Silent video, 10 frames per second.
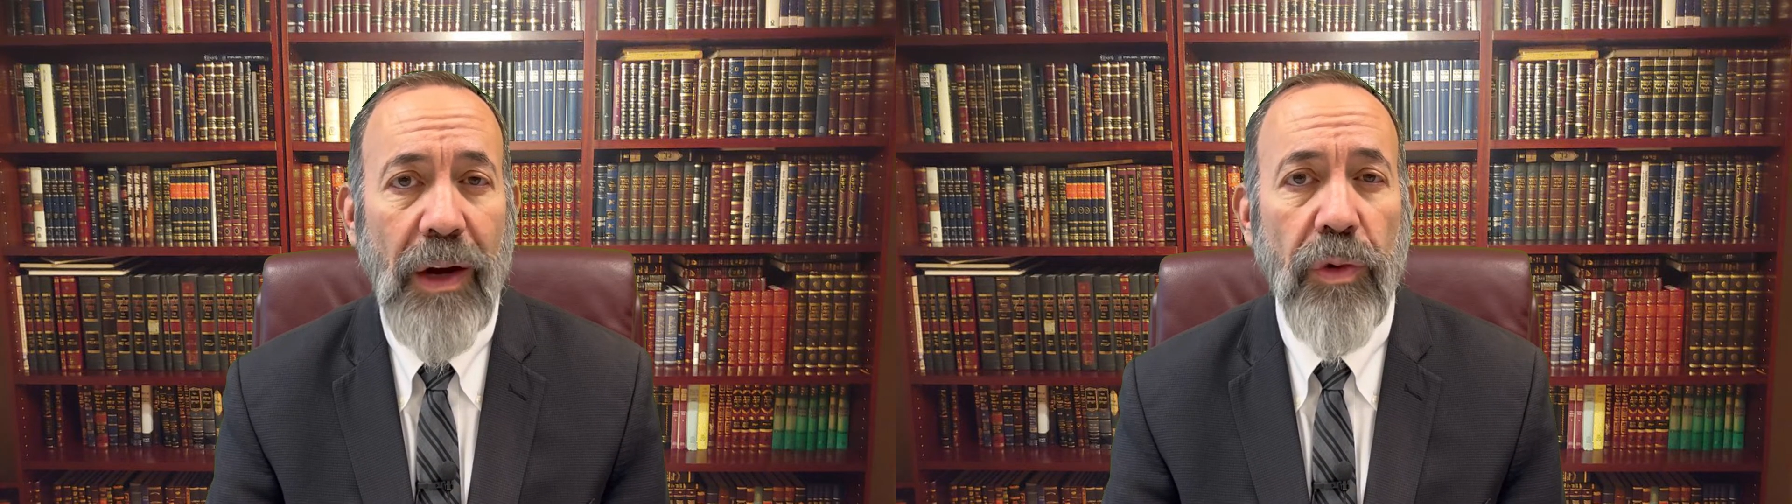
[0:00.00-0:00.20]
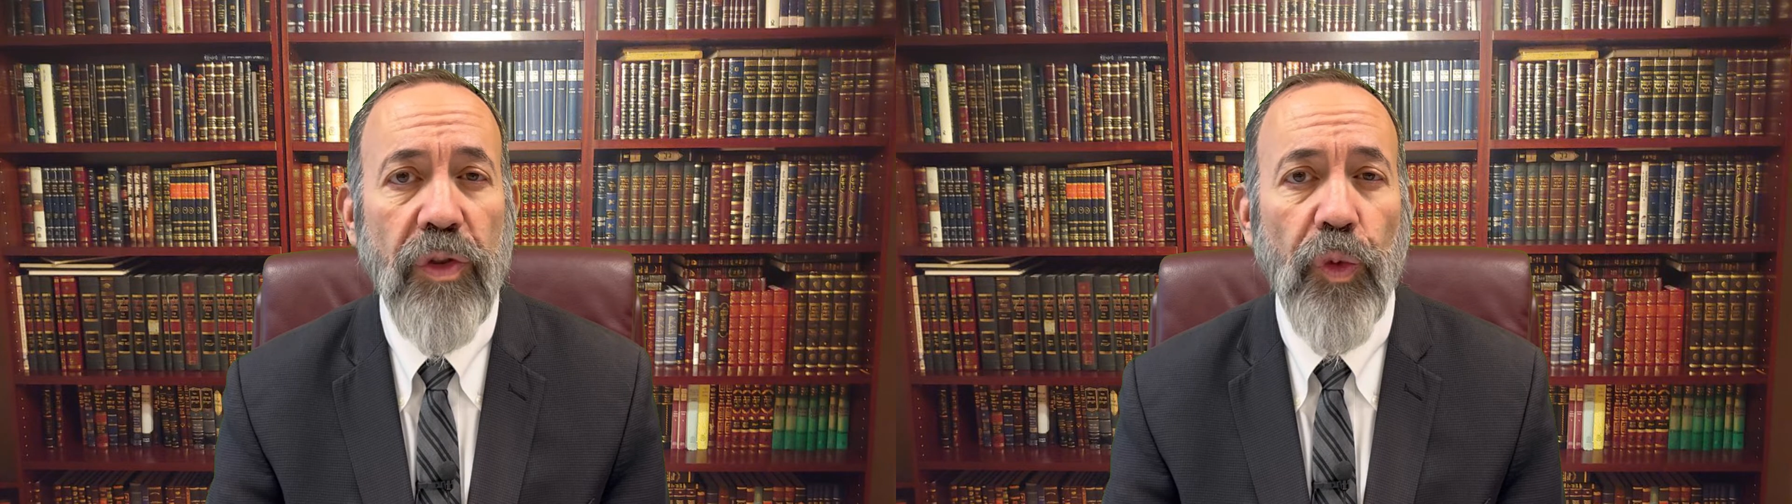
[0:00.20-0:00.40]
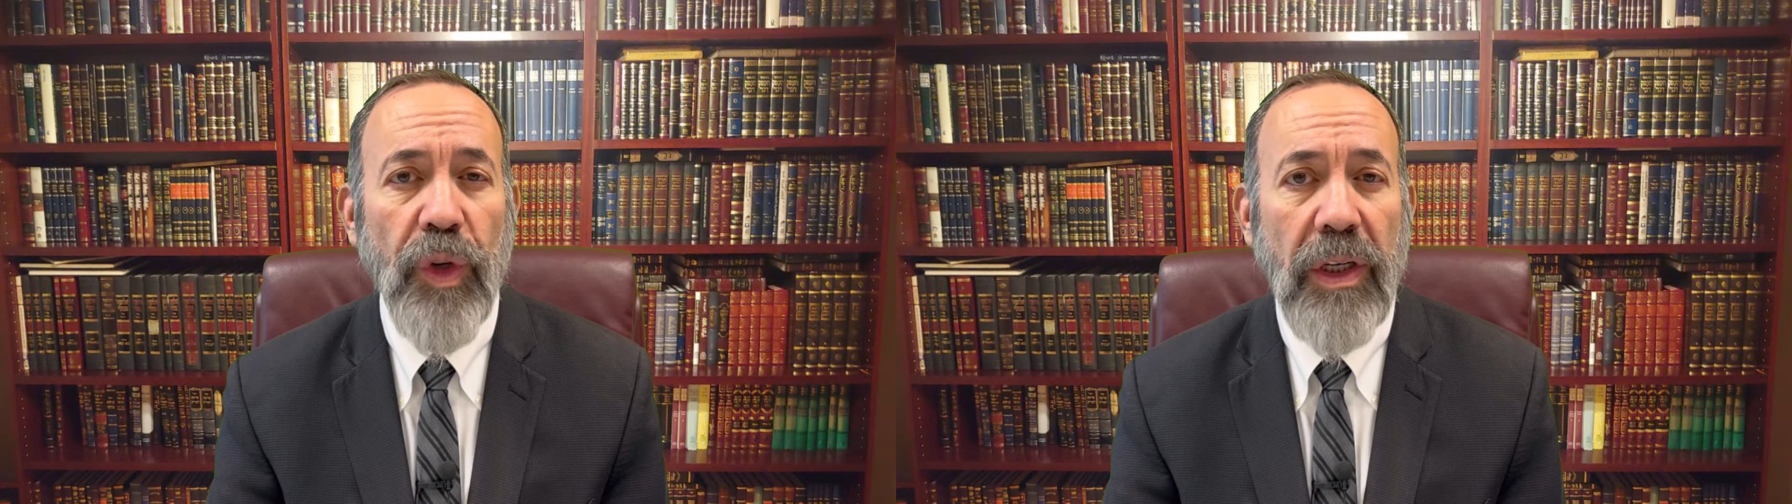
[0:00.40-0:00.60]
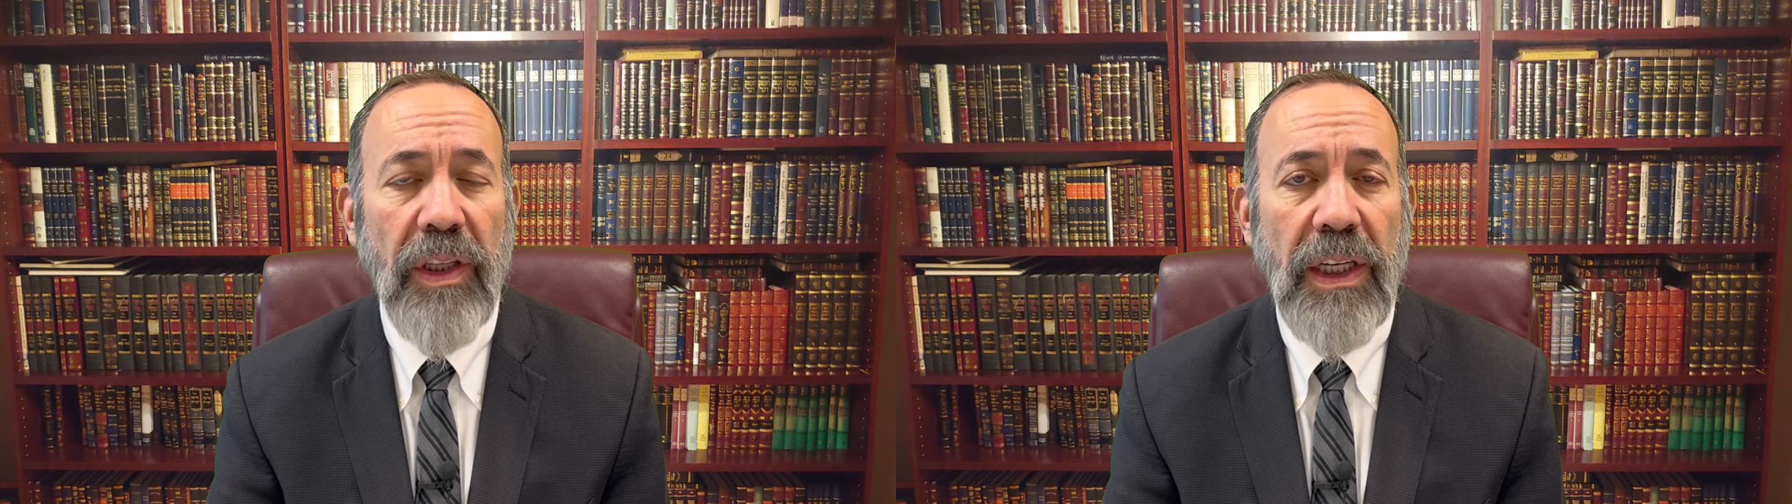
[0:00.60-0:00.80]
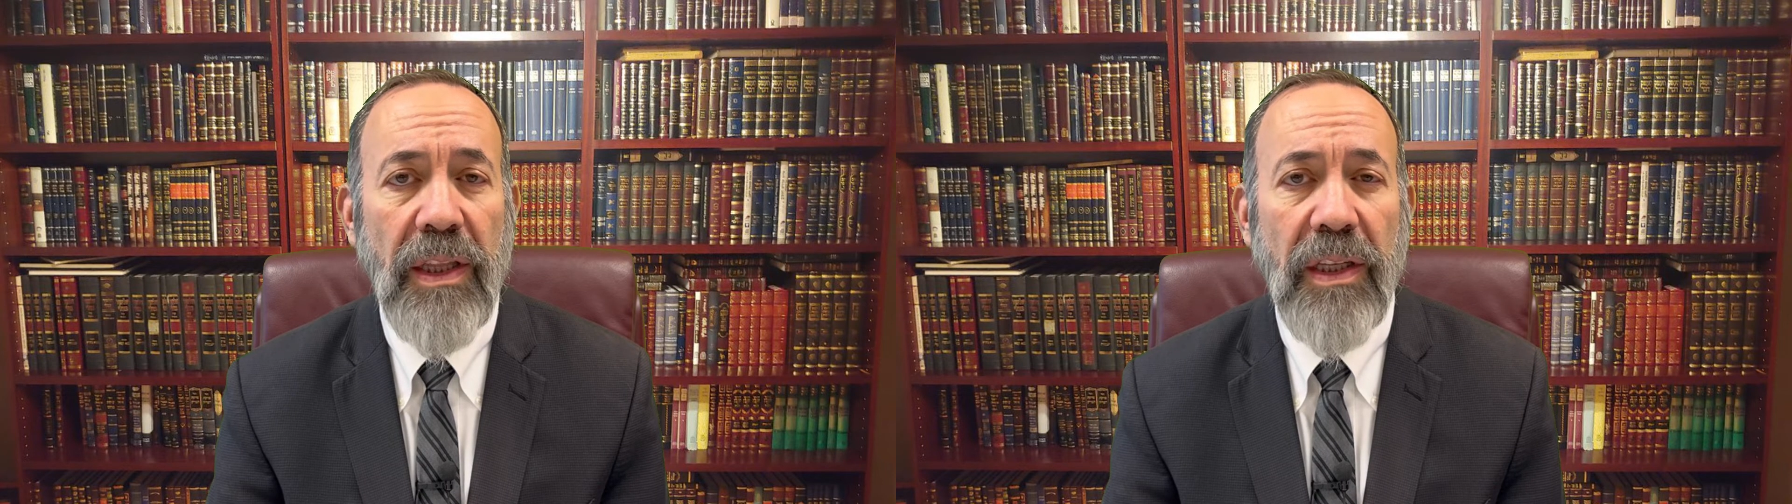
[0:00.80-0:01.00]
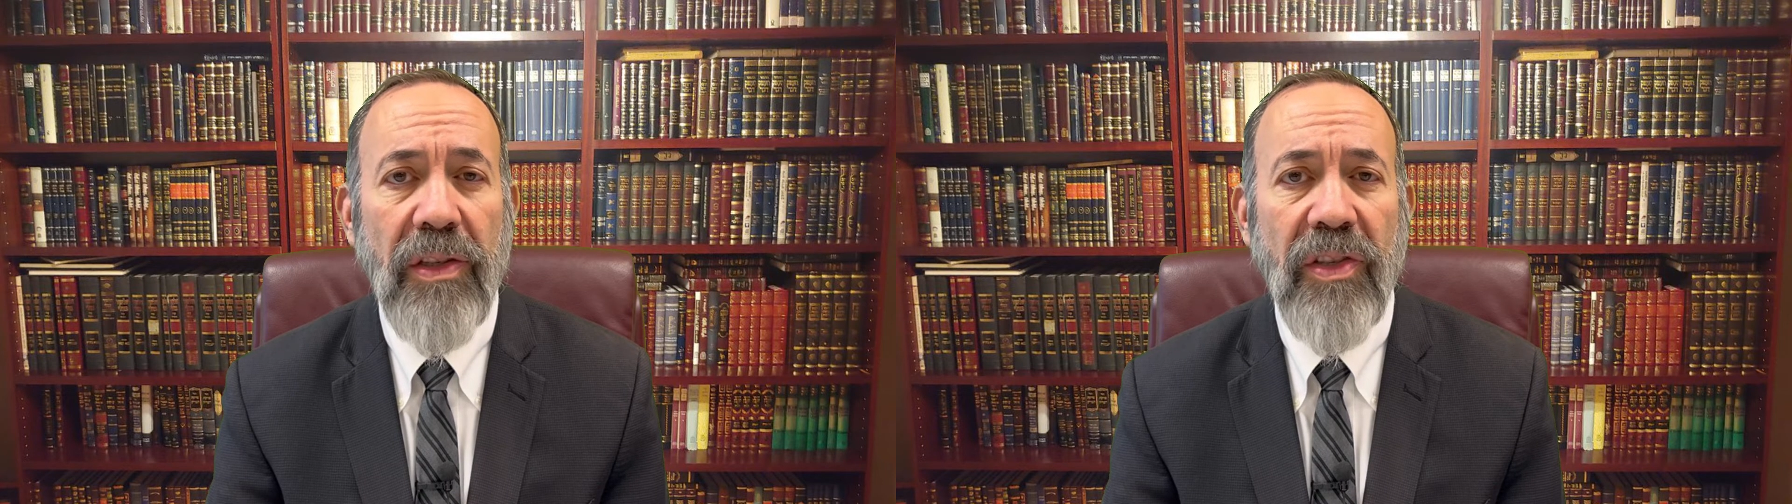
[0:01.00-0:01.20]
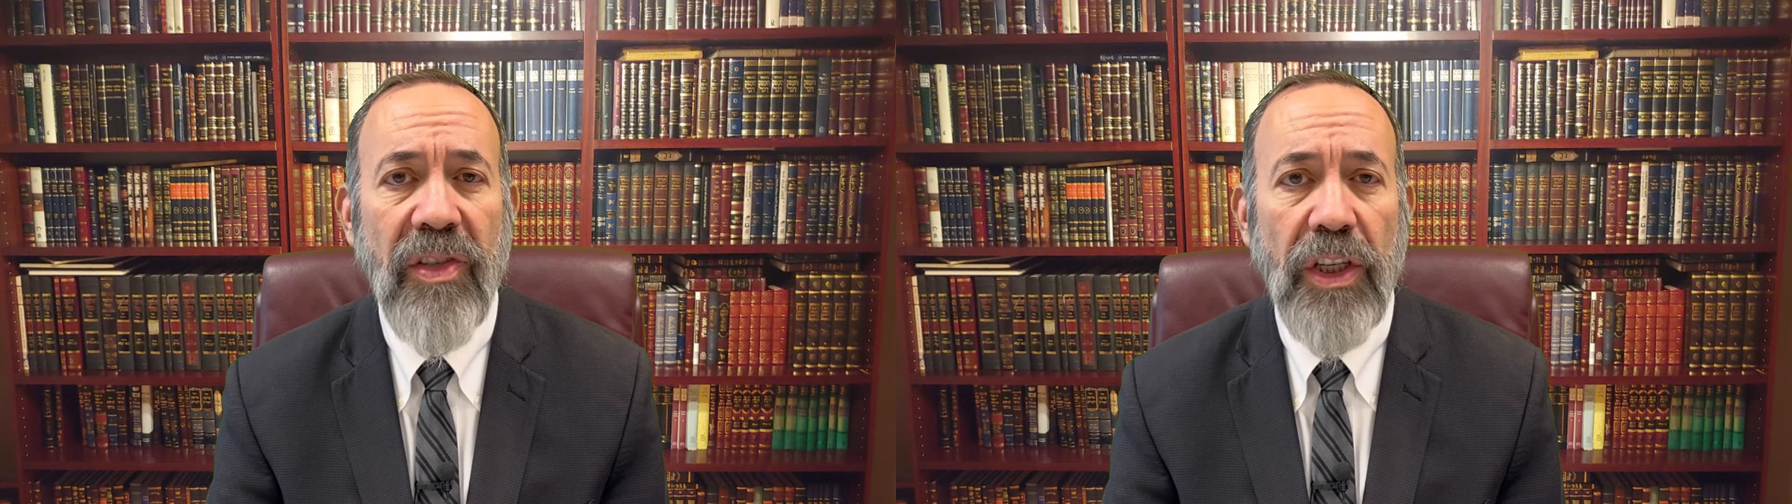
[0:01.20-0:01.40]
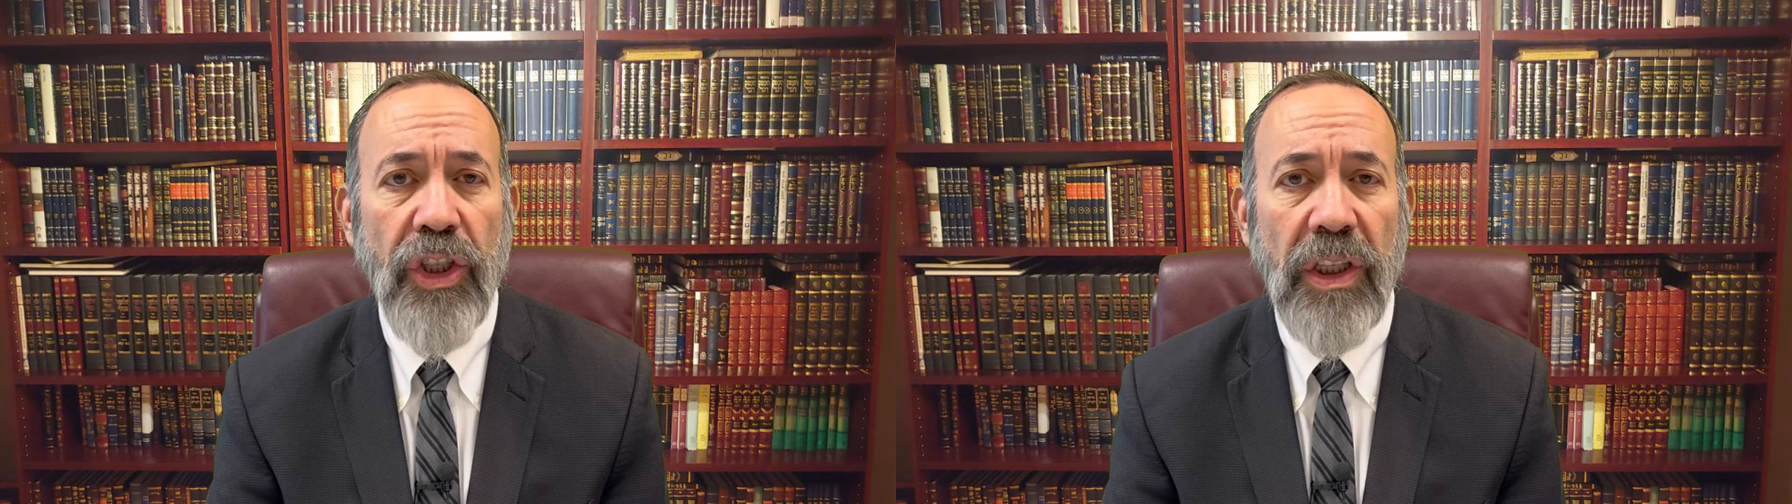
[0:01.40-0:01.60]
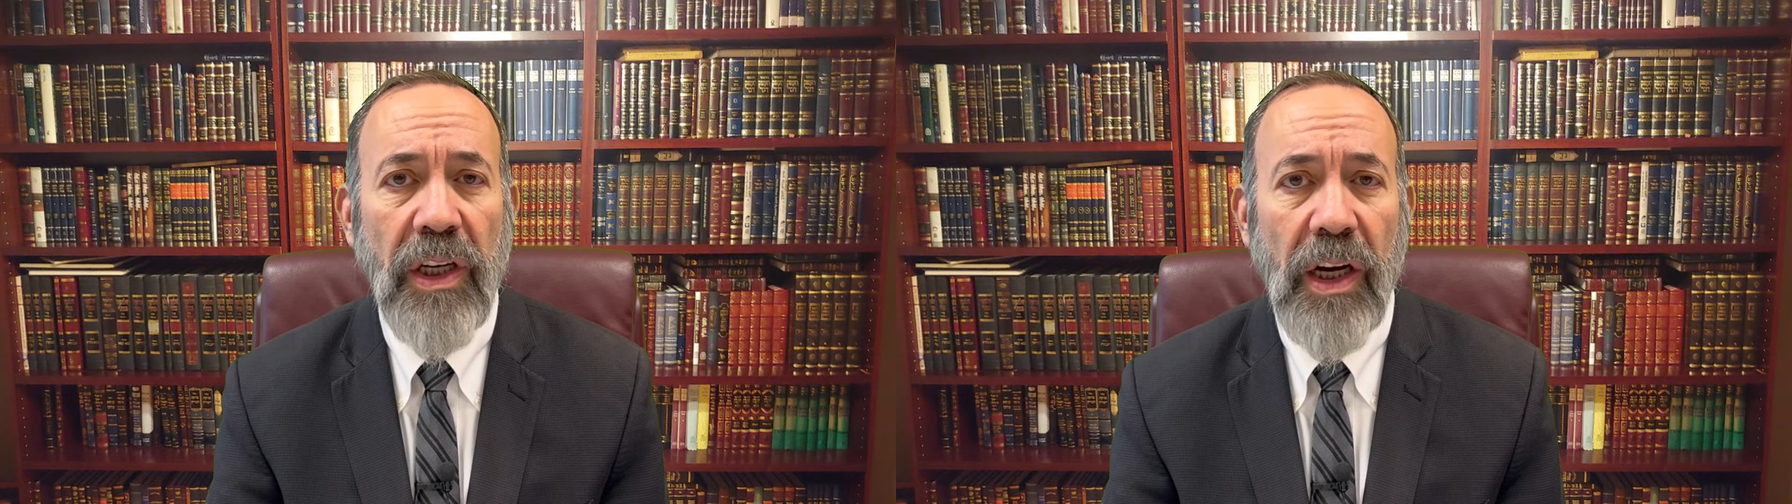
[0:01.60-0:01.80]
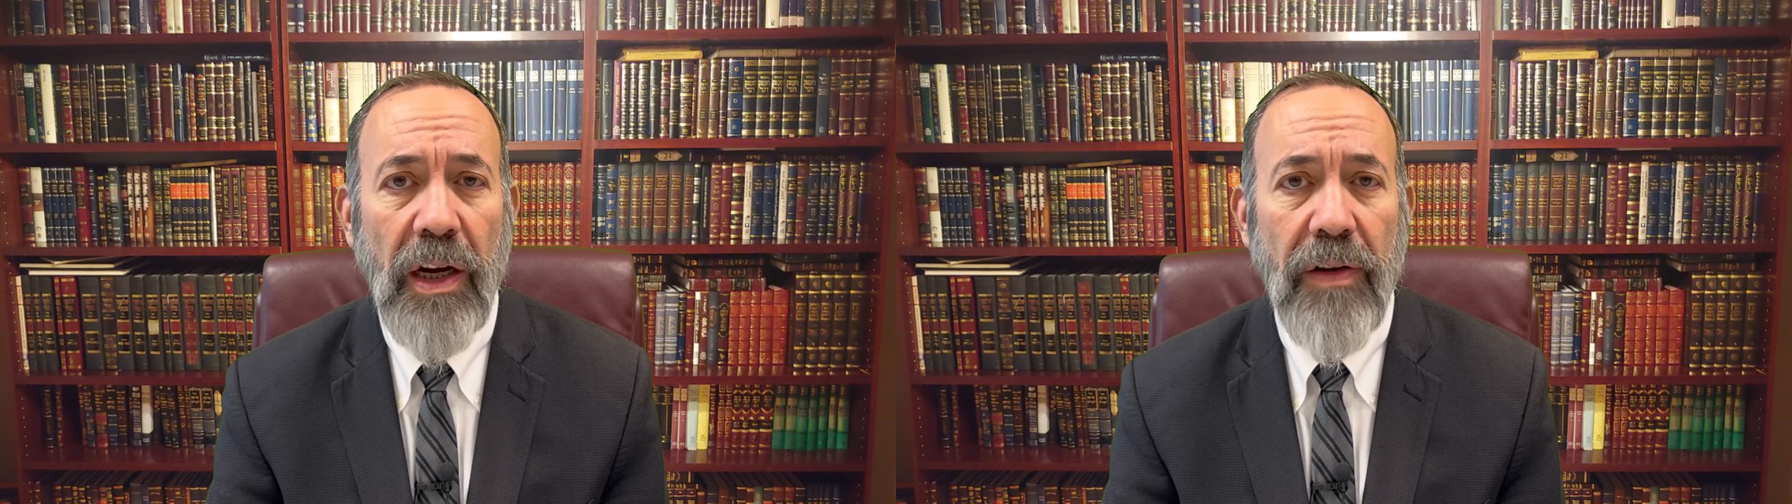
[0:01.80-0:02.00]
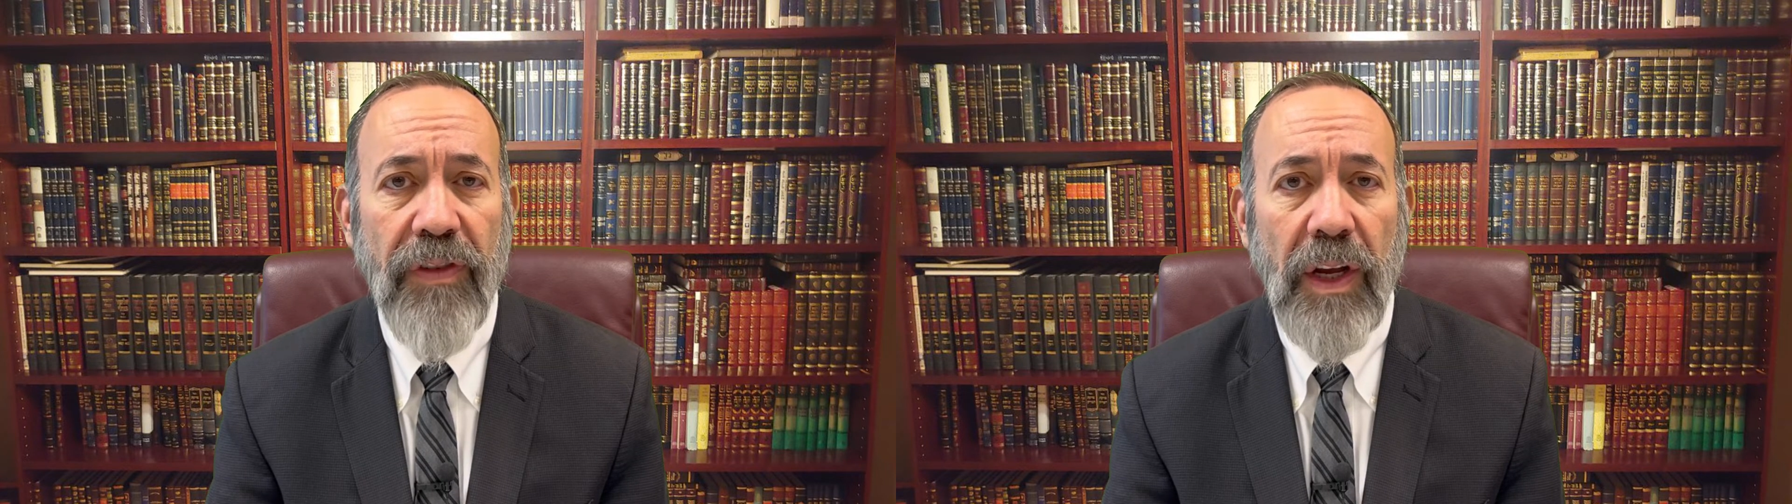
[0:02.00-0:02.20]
was really the decision of